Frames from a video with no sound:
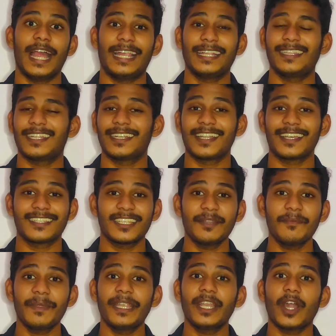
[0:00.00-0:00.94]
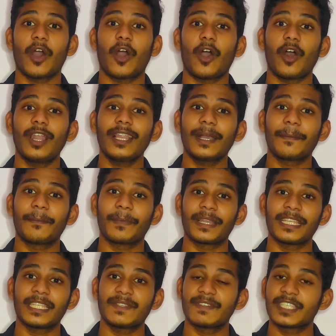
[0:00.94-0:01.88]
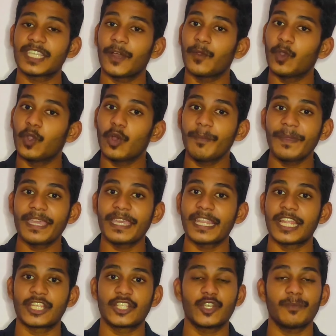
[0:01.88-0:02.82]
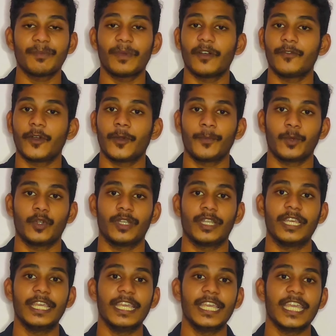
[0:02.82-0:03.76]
and that doesn't mean all companies which have low P ratio perform good.